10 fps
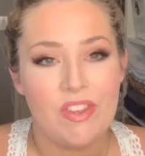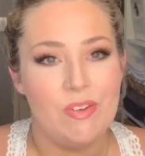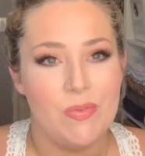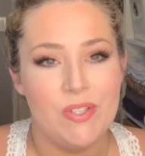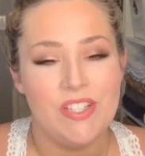
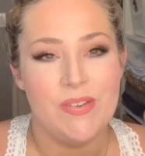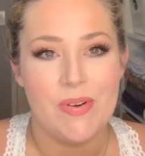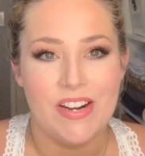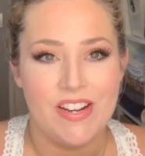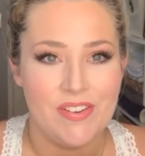we'll see
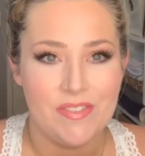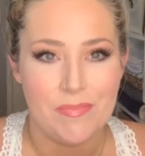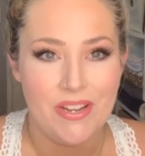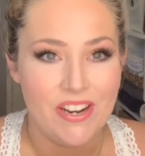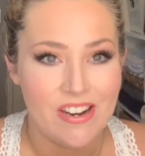where I go from
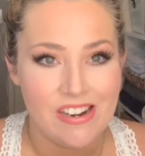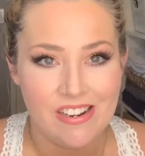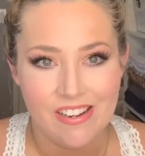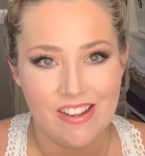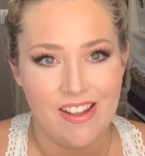here.
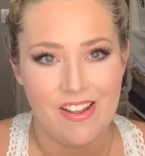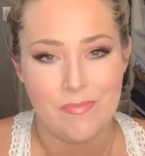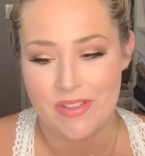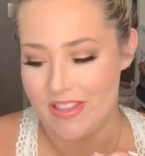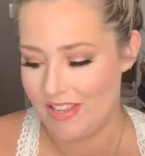
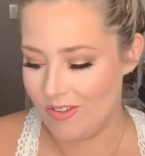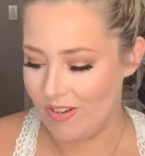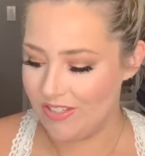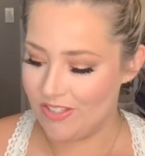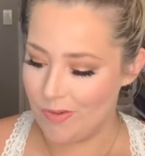But thank you
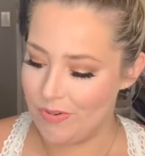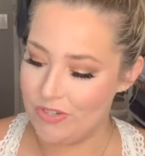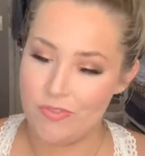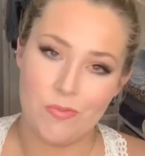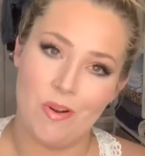guys so much
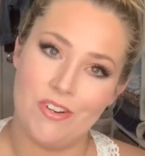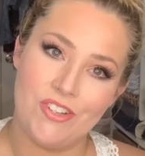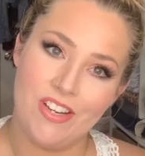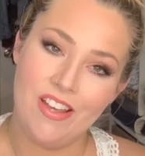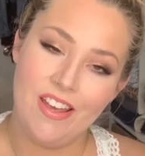for
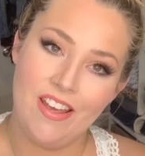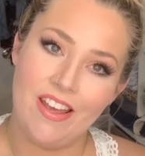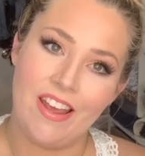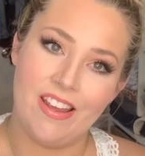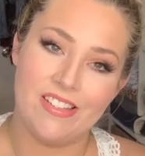watching,
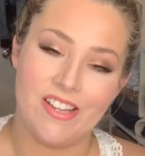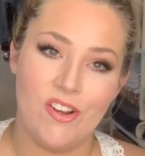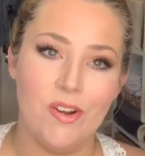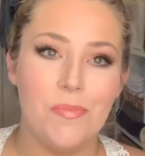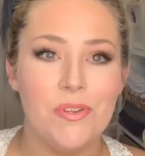and I
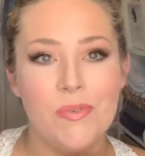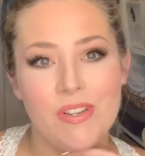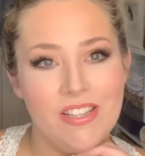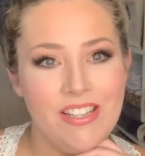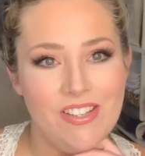hope you
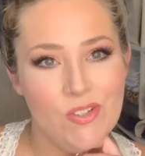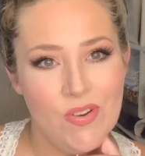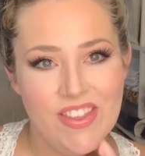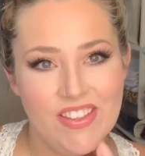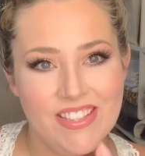really
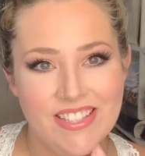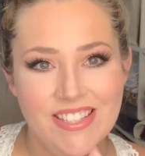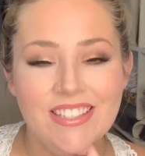enjoyed this.